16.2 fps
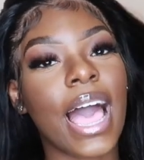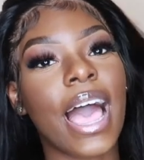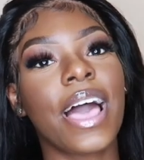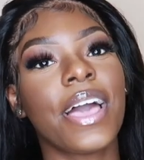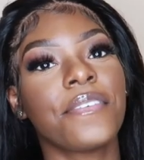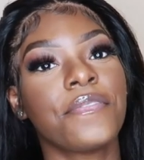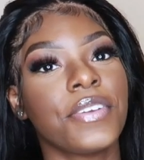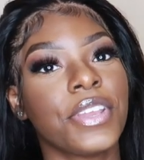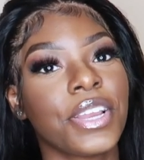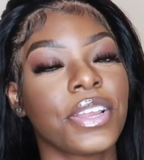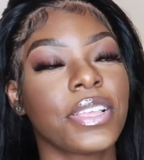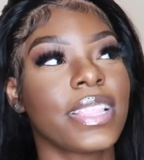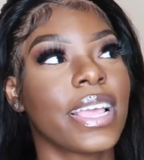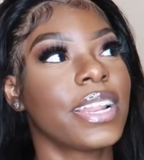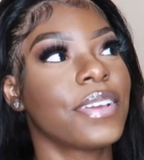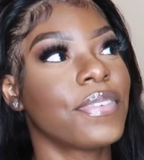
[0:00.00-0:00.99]
i
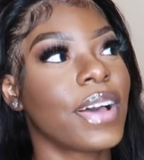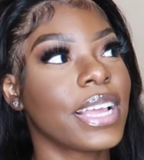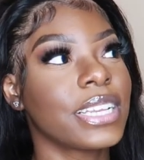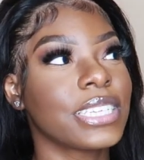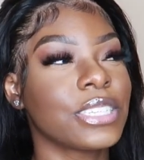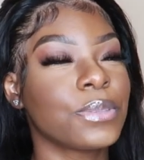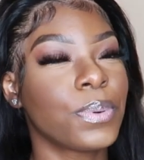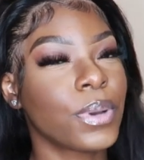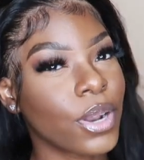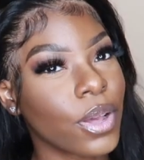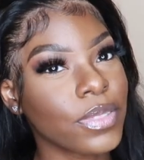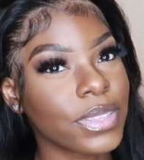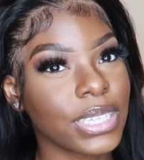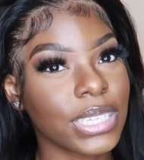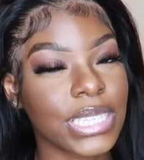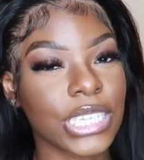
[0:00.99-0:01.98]
figured that if i just put
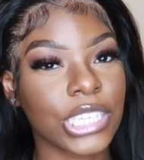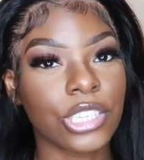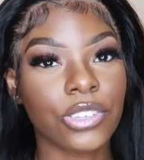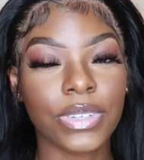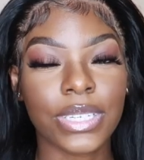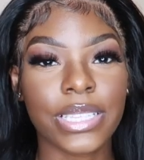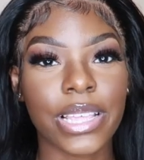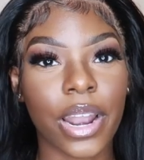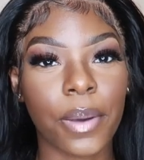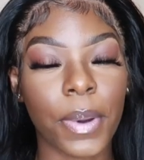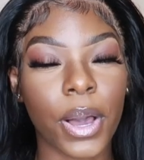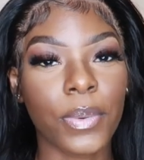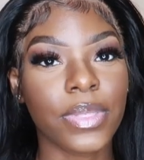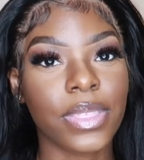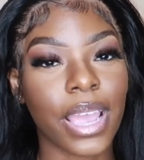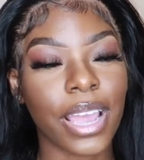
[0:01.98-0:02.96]
on the accessories that i
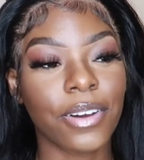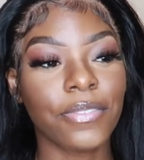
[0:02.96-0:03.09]
bought with the